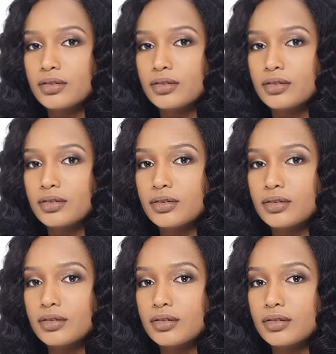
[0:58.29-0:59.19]

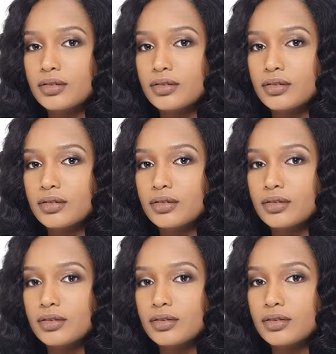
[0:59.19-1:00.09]

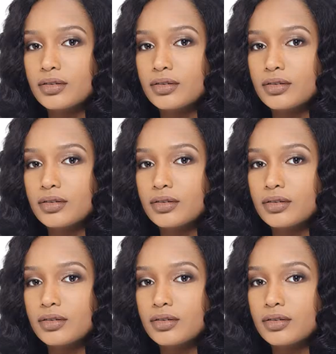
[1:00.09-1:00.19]
Nobody speaks.